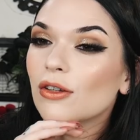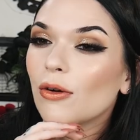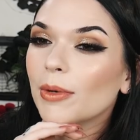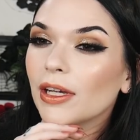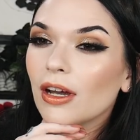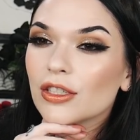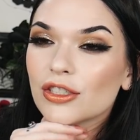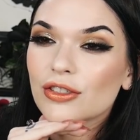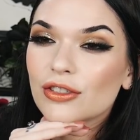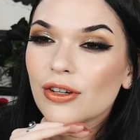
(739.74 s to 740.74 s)
Oh my
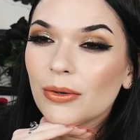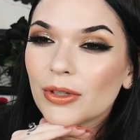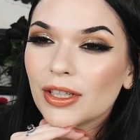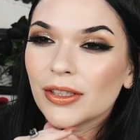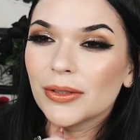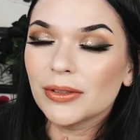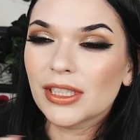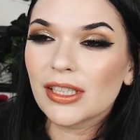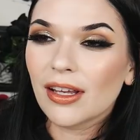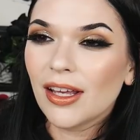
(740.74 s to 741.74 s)
gosh, so
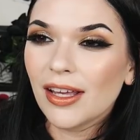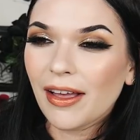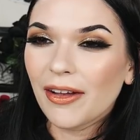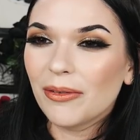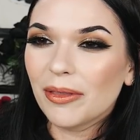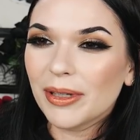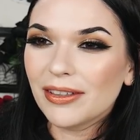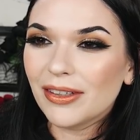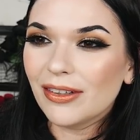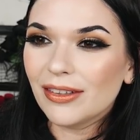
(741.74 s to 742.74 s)
cute with my
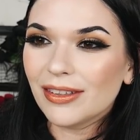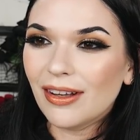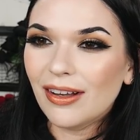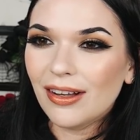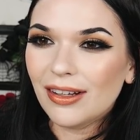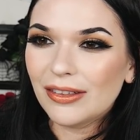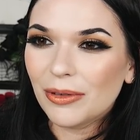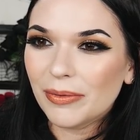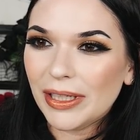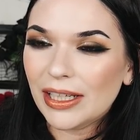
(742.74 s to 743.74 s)
little, uh,
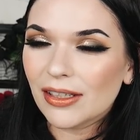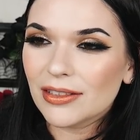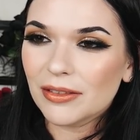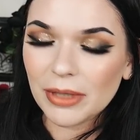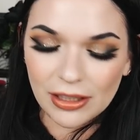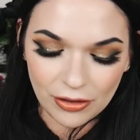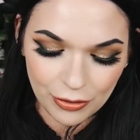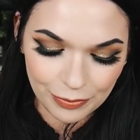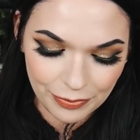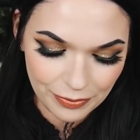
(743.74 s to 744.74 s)
with my nails and my
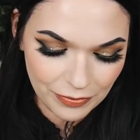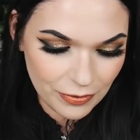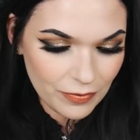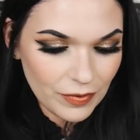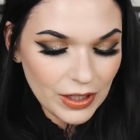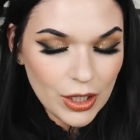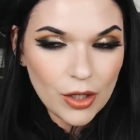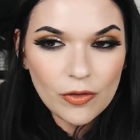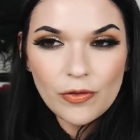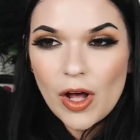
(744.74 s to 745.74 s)
little
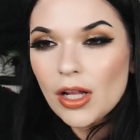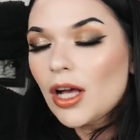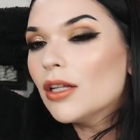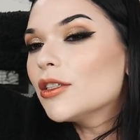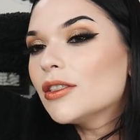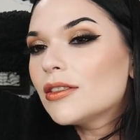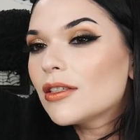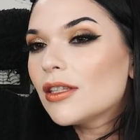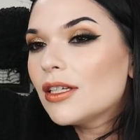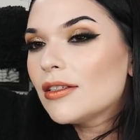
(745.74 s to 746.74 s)
fall colors.
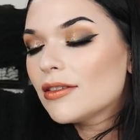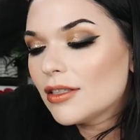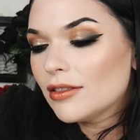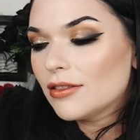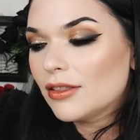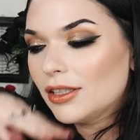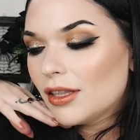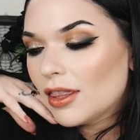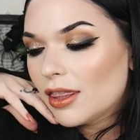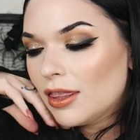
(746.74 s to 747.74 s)
This is
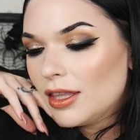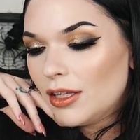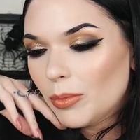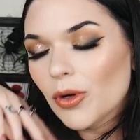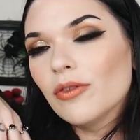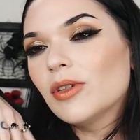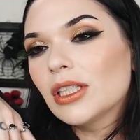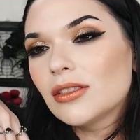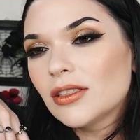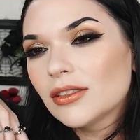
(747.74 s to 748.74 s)
the
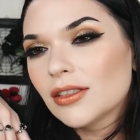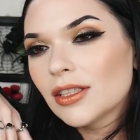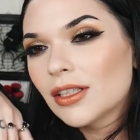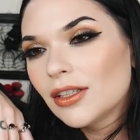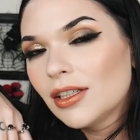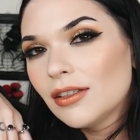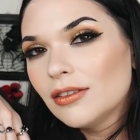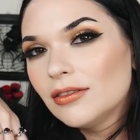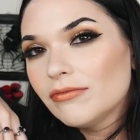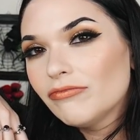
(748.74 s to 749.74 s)
perfect
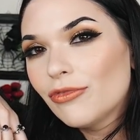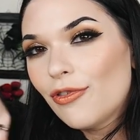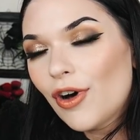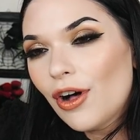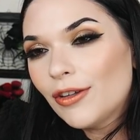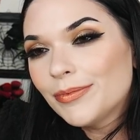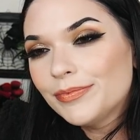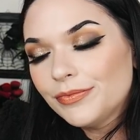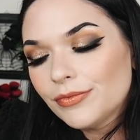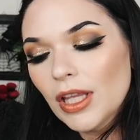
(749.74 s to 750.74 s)
fall
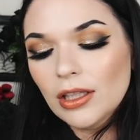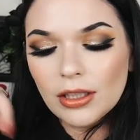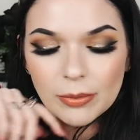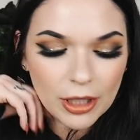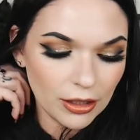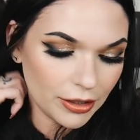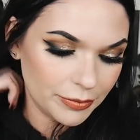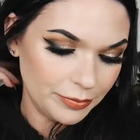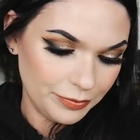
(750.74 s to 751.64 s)
lip color.